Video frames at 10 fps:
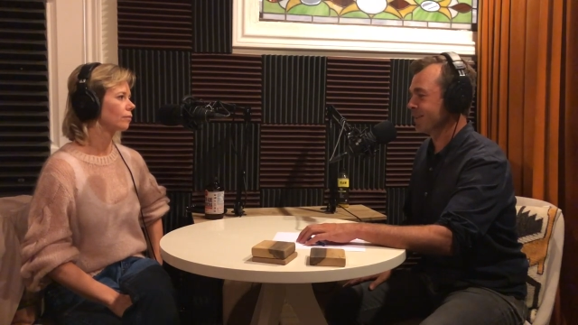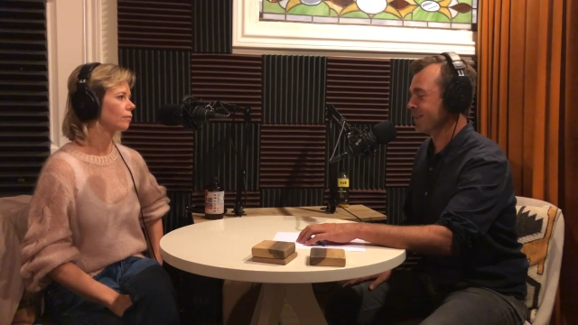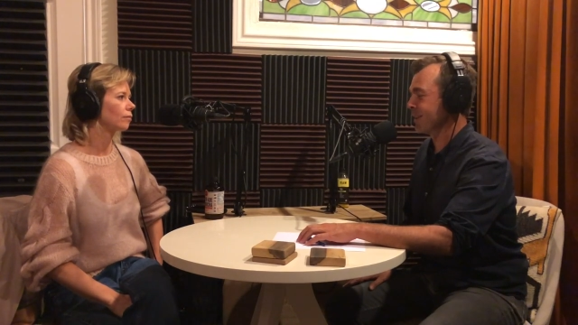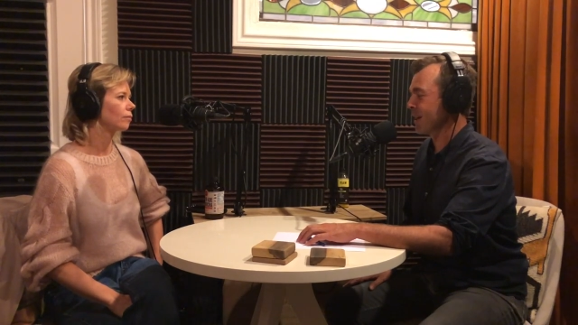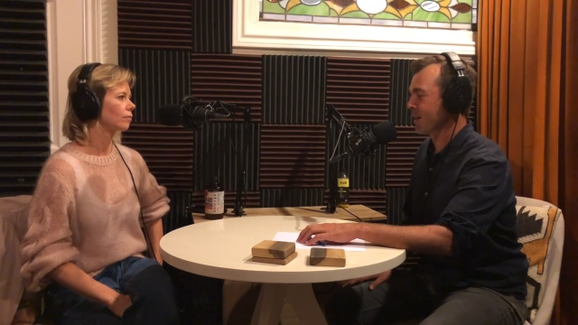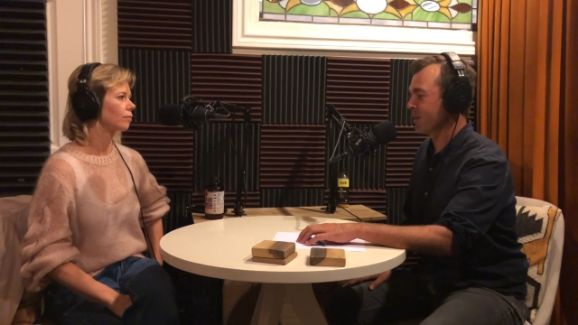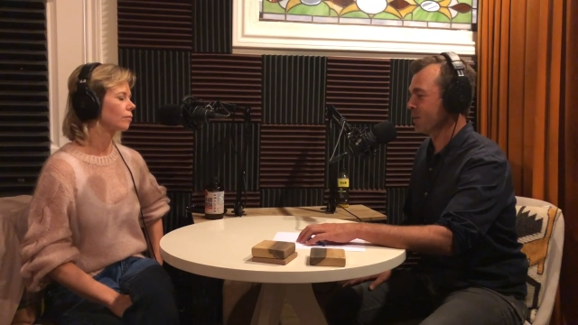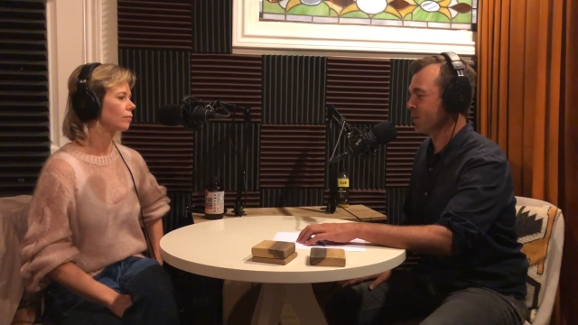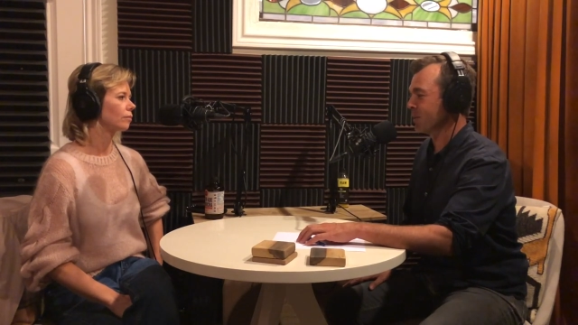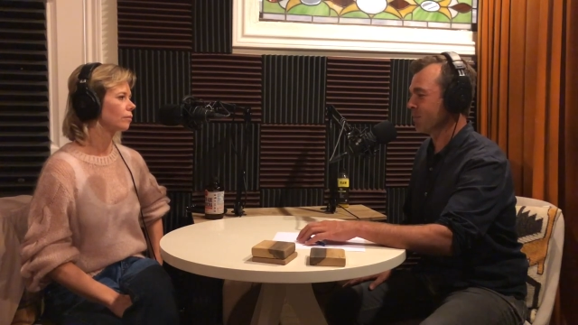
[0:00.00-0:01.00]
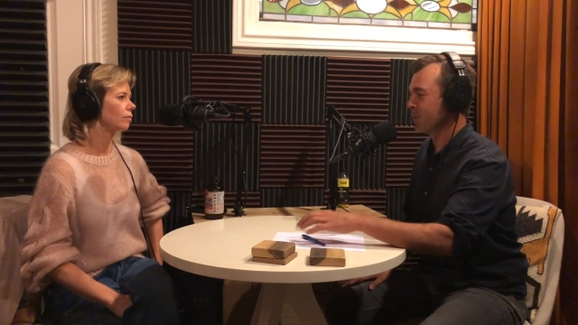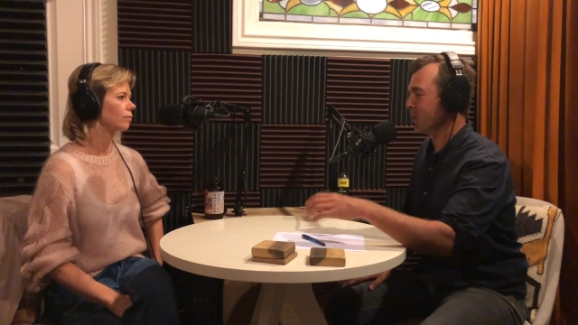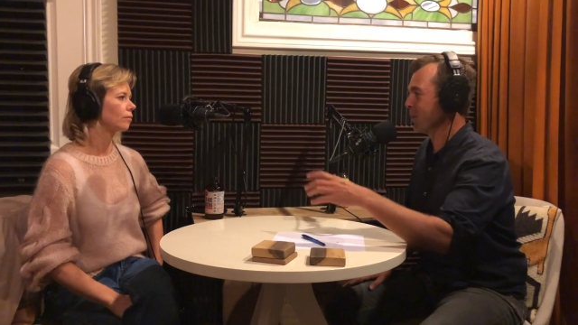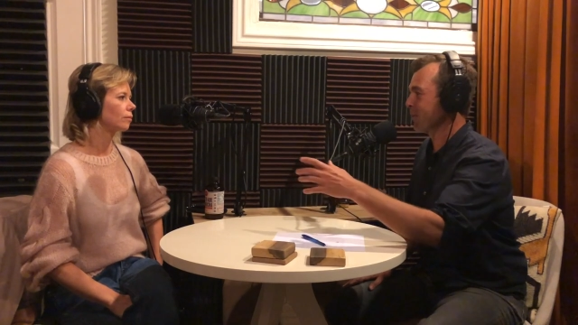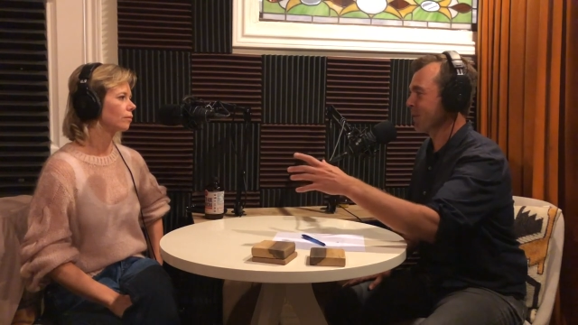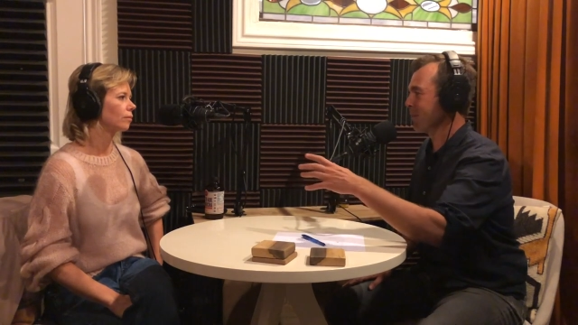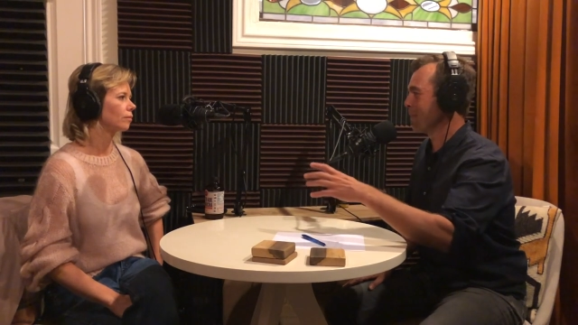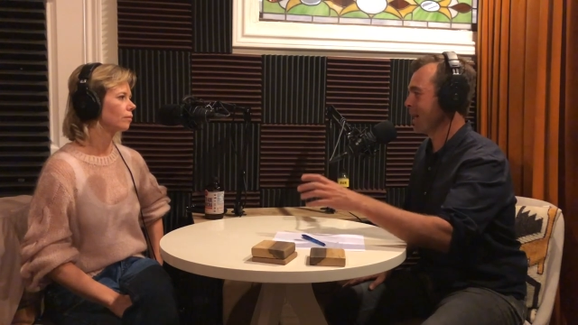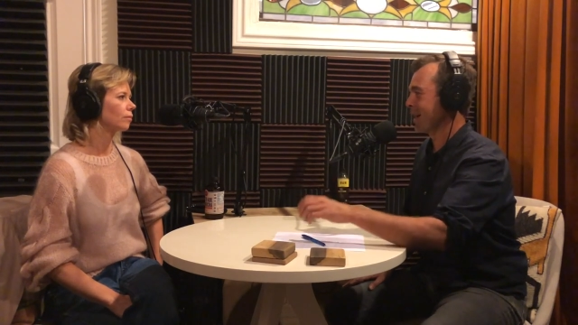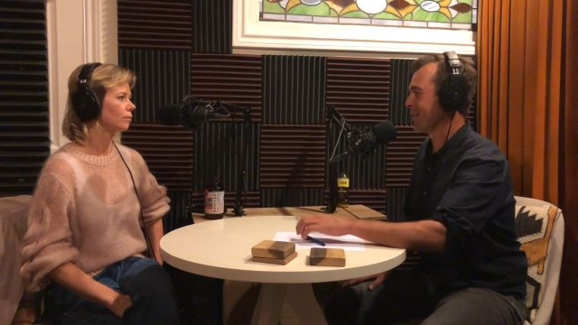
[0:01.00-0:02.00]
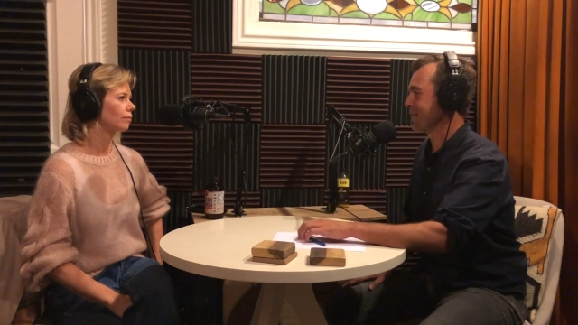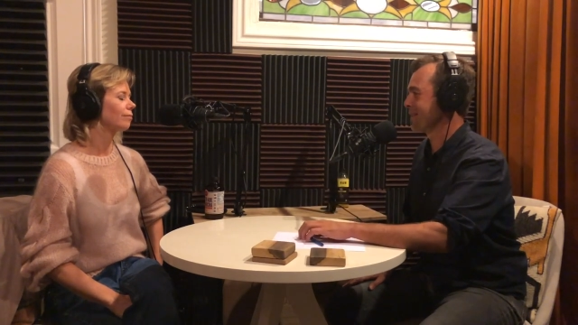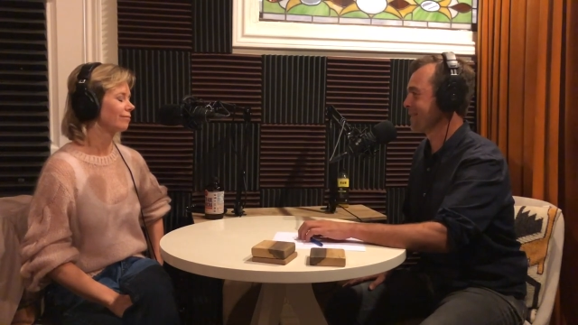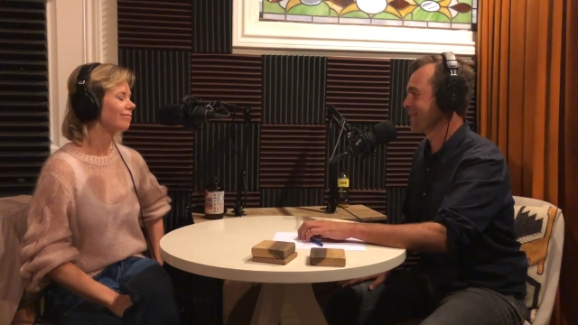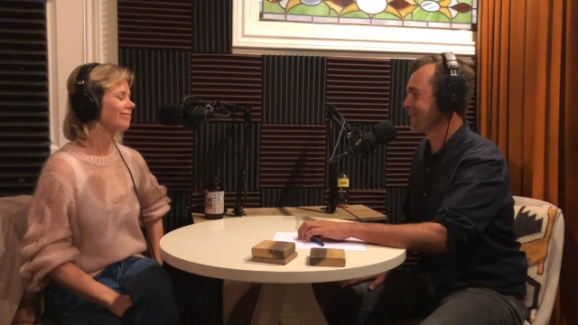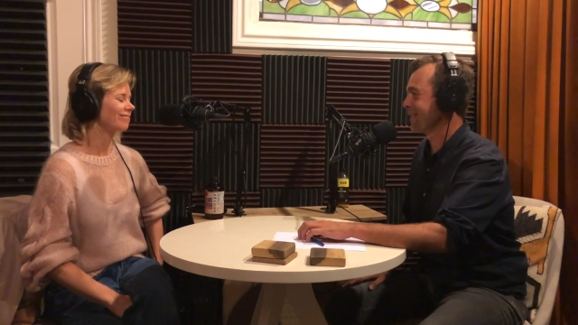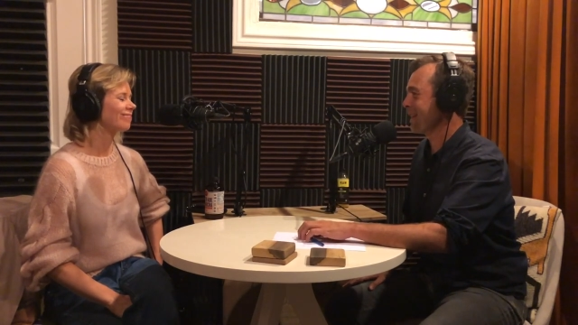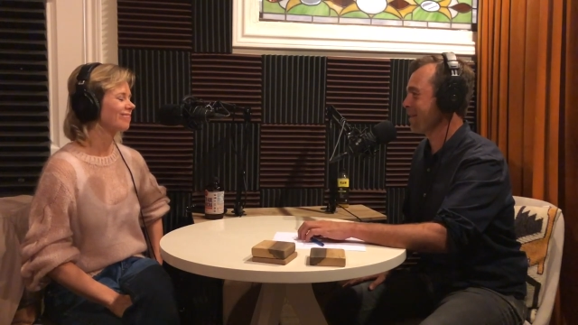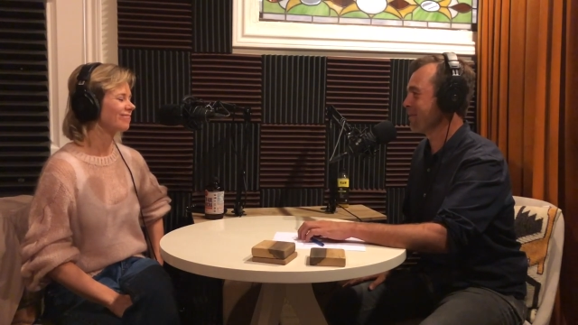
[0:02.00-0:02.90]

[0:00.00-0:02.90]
Speaker 1: how both of our paths have